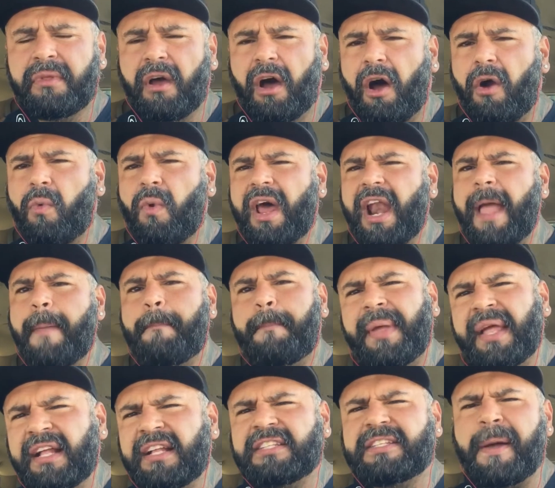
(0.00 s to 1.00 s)
or what I
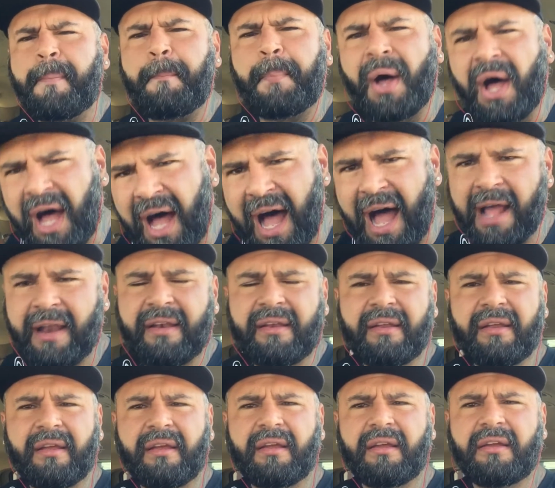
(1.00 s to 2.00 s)
build upon
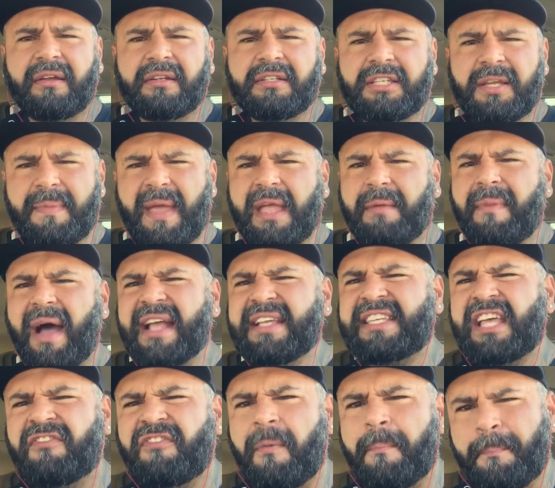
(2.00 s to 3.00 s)
to make
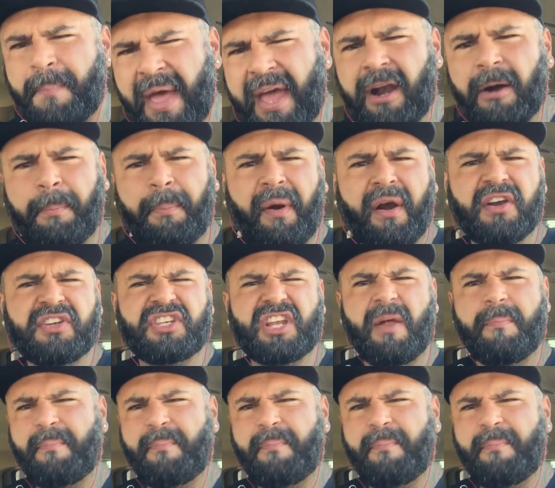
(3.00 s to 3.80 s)
myself a better person,